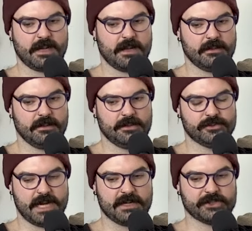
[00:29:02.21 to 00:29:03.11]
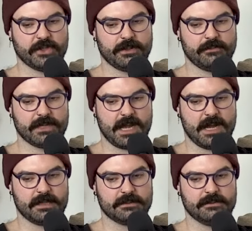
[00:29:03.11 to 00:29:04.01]
at a drag show that we
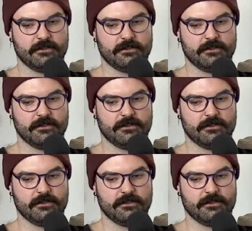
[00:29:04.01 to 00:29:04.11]
had